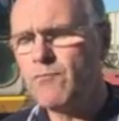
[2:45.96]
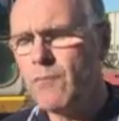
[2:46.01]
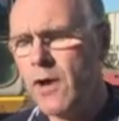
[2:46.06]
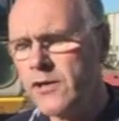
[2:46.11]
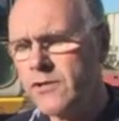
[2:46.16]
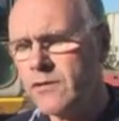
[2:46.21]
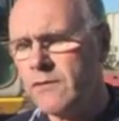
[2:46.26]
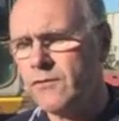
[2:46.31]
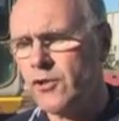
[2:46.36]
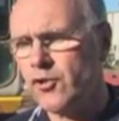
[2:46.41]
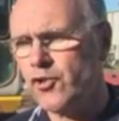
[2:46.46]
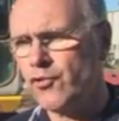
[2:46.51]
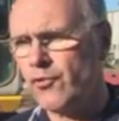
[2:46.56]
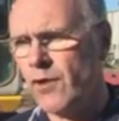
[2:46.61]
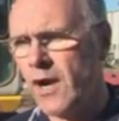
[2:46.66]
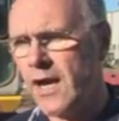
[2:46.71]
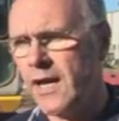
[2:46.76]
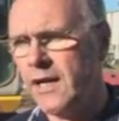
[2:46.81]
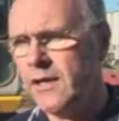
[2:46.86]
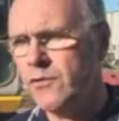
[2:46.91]
Most of the
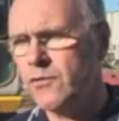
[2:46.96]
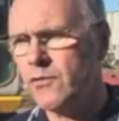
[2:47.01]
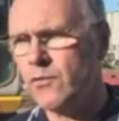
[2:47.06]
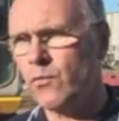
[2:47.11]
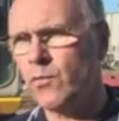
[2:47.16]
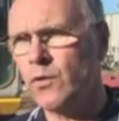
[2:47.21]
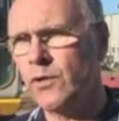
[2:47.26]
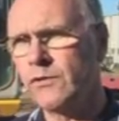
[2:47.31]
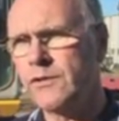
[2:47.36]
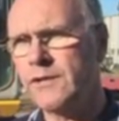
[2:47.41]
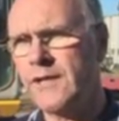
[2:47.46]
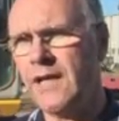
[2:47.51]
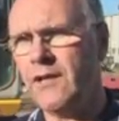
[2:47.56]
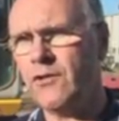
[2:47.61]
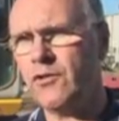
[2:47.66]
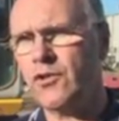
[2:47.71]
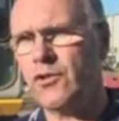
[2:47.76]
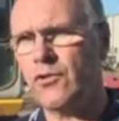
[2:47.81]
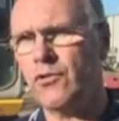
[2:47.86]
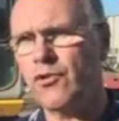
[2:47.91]
trades will
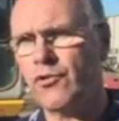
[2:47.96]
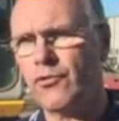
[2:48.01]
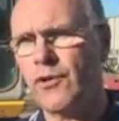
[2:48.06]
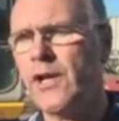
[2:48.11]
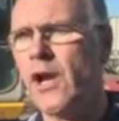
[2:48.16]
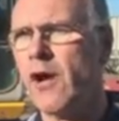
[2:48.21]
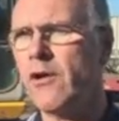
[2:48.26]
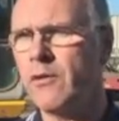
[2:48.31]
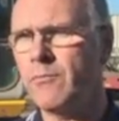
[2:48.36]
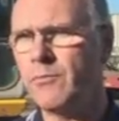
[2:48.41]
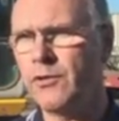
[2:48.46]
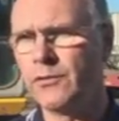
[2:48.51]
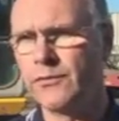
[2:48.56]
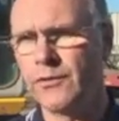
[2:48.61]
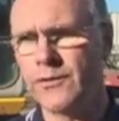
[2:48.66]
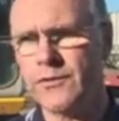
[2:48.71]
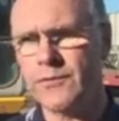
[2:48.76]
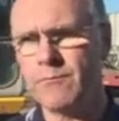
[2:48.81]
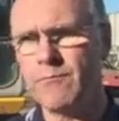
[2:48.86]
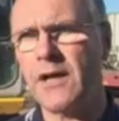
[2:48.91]
tend to treat
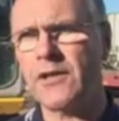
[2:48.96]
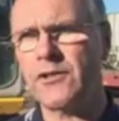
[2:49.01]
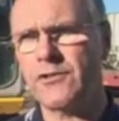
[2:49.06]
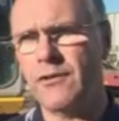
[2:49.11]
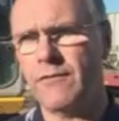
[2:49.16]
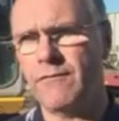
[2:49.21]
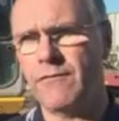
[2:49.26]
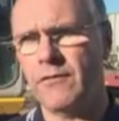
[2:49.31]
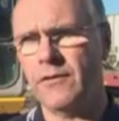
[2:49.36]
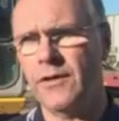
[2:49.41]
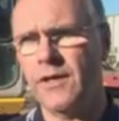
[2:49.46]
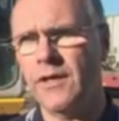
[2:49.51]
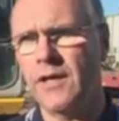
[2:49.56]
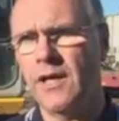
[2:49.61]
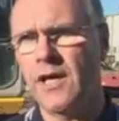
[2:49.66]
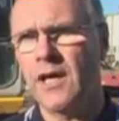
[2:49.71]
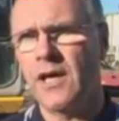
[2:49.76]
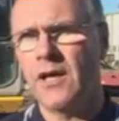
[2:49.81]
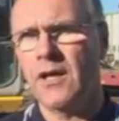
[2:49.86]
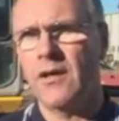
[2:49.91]
owner-builders much differently.
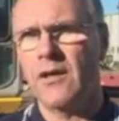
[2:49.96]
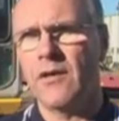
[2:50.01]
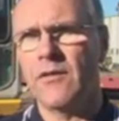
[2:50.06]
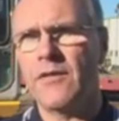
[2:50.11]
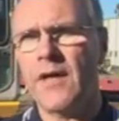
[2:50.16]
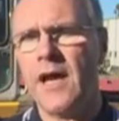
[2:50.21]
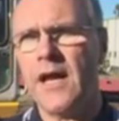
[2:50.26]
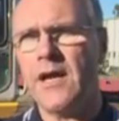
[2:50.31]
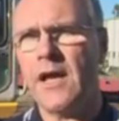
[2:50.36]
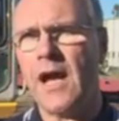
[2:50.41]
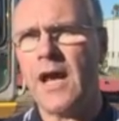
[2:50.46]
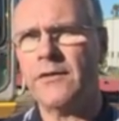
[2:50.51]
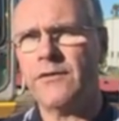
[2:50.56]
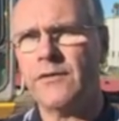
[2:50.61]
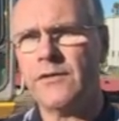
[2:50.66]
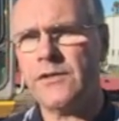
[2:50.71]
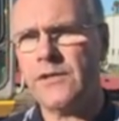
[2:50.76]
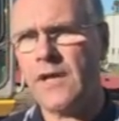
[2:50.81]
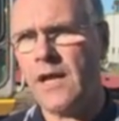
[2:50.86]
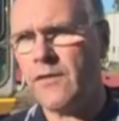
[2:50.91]
They
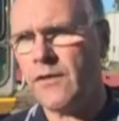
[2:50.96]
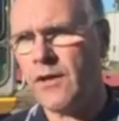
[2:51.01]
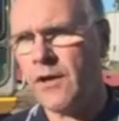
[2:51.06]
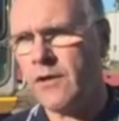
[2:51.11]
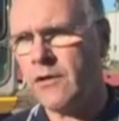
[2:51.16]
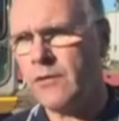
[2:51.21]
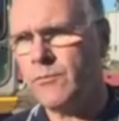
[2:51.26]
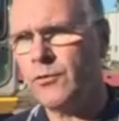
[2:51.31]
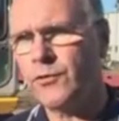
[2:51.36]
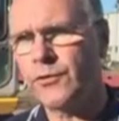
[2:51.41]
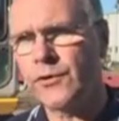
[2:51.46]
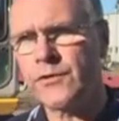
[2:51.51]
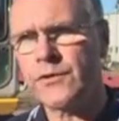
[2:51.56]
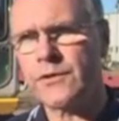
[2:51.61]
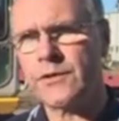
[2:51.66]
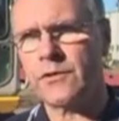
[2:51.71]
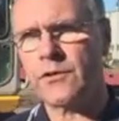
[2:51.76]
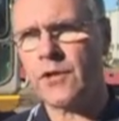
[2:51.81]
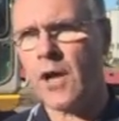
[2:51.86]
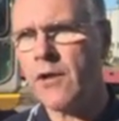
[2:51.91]
understand that
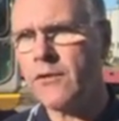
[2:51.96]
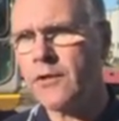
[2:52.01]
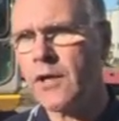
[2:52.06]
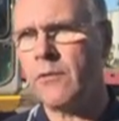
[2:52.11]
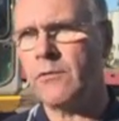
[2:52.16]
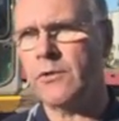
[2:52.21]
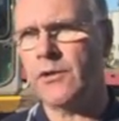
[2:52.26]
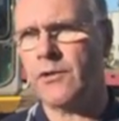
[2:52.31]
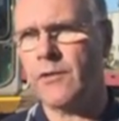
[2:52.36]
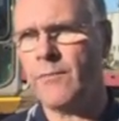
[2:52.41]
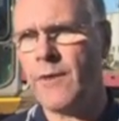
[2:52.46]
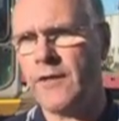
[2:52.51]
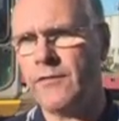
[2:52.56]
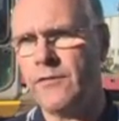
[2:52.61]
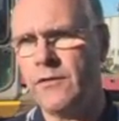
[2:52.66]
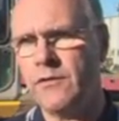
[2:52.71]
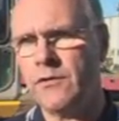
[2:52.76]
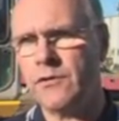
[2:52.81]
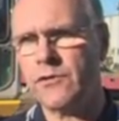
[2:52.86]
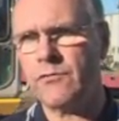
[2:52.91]
owner-builders don't know a lot
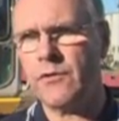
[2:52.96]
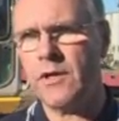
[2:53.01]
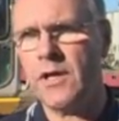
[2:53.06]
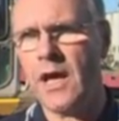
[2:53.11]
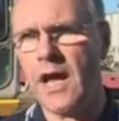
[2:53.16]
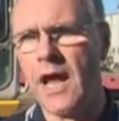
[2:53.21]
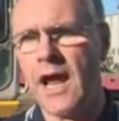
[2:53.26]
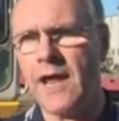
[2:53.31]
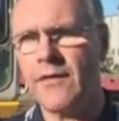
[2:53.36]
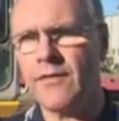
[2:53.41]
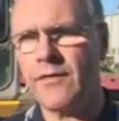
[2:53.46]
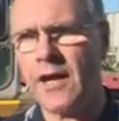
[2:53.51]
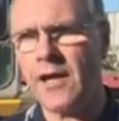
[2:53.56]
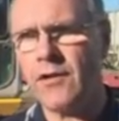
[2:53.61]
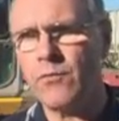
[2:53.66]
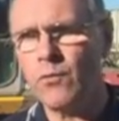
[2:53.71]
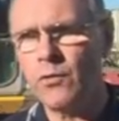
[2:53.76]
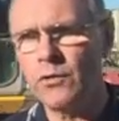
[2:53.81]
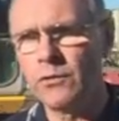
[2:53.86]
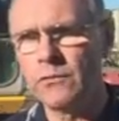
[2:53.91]
about the industry, and
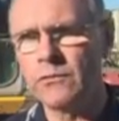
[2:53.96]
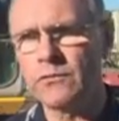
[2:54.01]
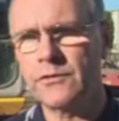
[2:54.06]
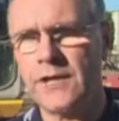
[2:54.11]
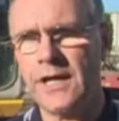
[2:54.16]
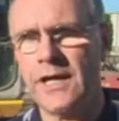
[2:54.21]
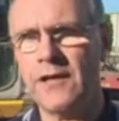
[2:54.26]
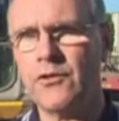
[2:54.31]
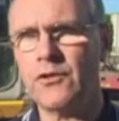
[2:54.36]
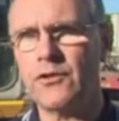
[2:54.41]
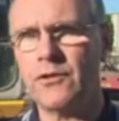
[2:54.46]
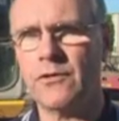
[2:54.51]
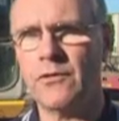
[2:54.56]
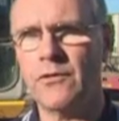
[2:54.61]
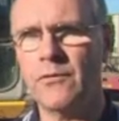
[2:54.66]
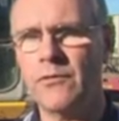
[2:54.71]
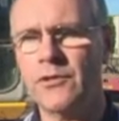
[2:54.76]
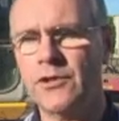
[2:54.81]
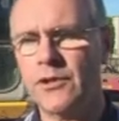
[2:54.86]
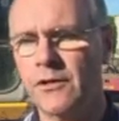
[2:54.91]
they will tend
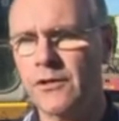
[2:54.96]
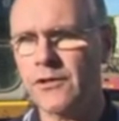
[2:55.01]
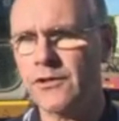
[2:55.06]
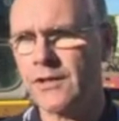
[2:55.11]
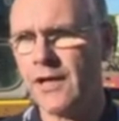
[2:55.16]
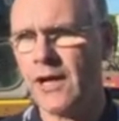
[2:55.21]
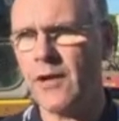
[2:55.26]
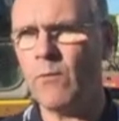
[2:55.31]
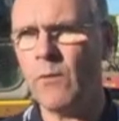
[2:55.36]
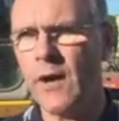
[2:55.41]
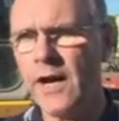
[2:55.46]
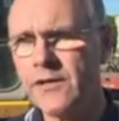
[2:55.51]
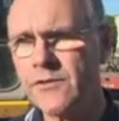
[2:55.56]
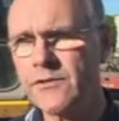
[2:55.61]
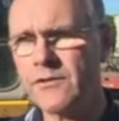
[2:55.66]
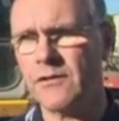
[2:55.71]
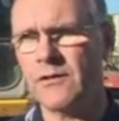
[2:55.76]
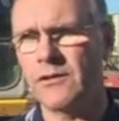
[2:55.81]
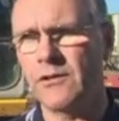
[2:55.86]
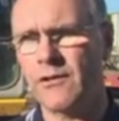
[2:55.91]
to, shall I say,
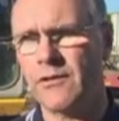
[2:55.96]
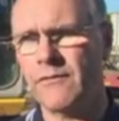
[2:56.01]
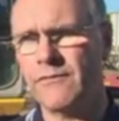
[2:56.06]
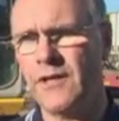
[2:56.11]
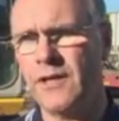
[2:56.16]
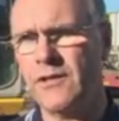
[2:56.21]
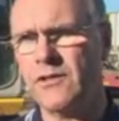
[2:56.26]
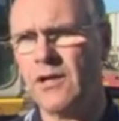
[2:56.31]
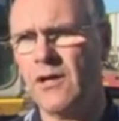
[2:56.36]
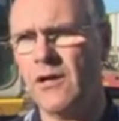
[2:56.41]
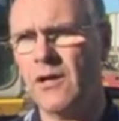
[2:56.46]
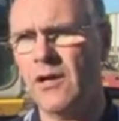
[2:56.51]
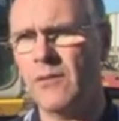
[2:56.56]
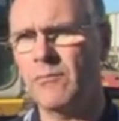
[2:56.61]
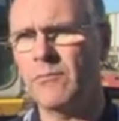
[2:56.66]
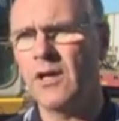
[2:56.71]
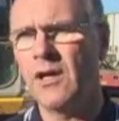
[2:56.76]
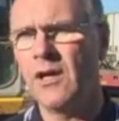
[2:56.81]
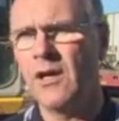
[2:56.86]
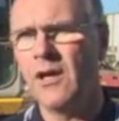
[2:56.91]
waste a lot of their
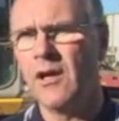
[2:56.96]
time.